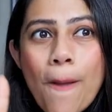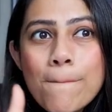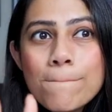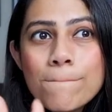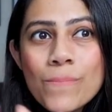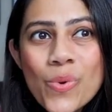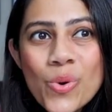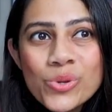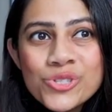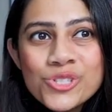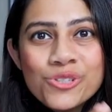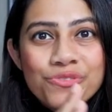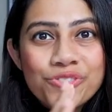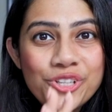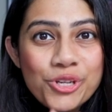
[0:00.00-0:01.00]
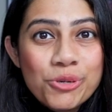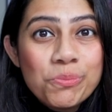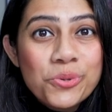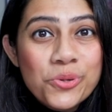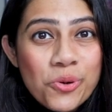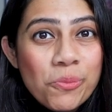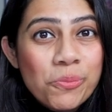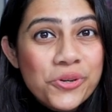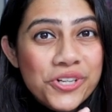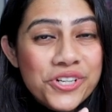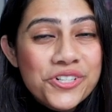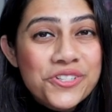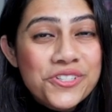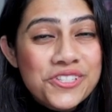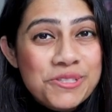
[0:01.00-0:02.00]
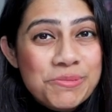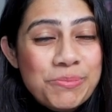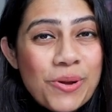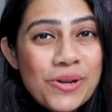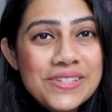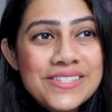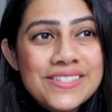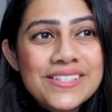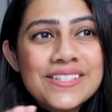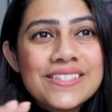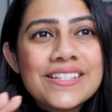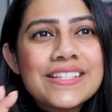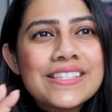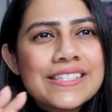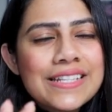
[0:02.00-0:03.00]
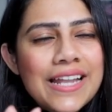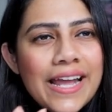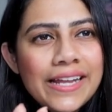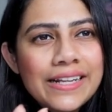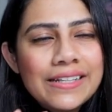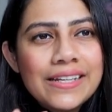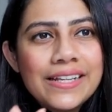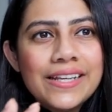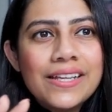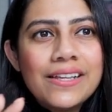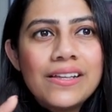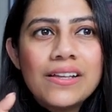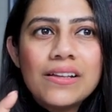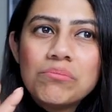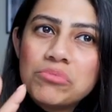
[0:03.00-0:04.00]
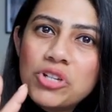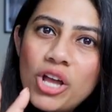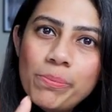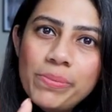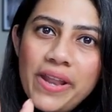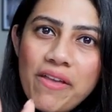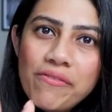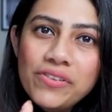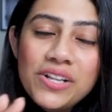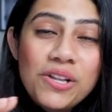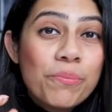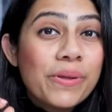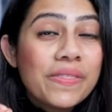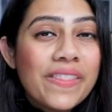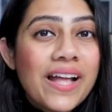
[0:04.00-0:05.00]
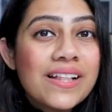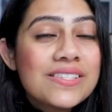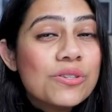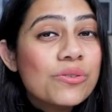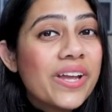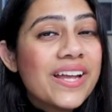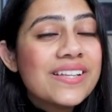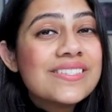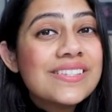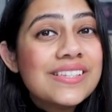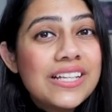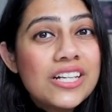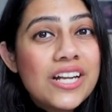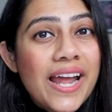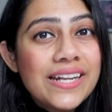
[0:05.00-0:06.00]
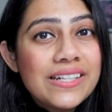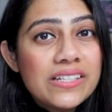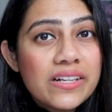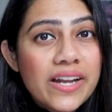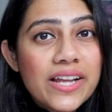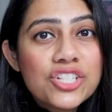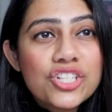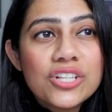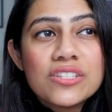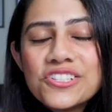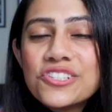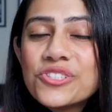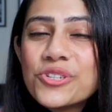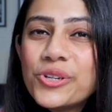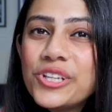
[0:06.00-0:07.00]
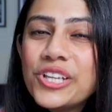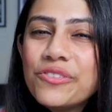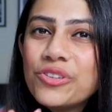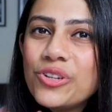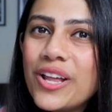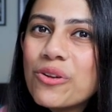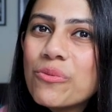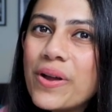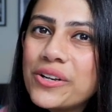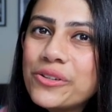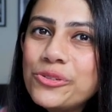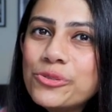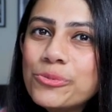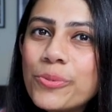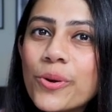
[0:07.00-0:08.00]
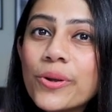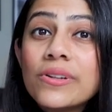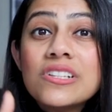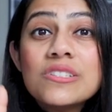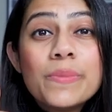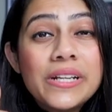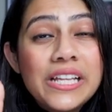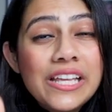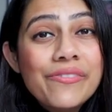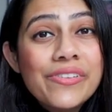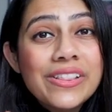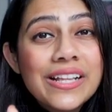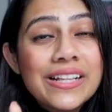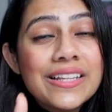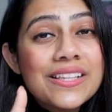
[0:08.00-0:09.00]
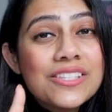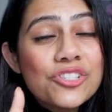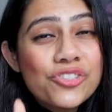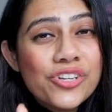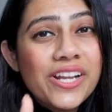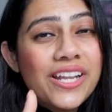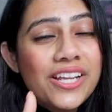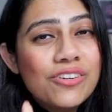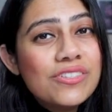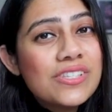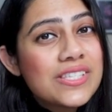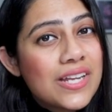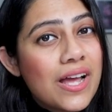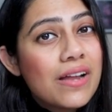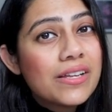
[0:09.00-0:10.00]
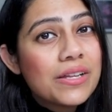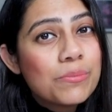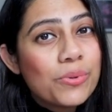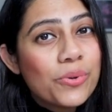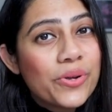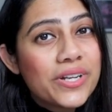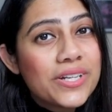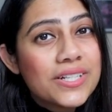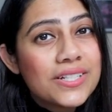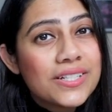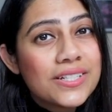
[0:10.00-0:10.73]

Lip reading: most of the appropriate responses. It's slightly top level, but that's okay. It's in the right direction. So it's going to give you like one or two portals, but even then, that's a really good starting point.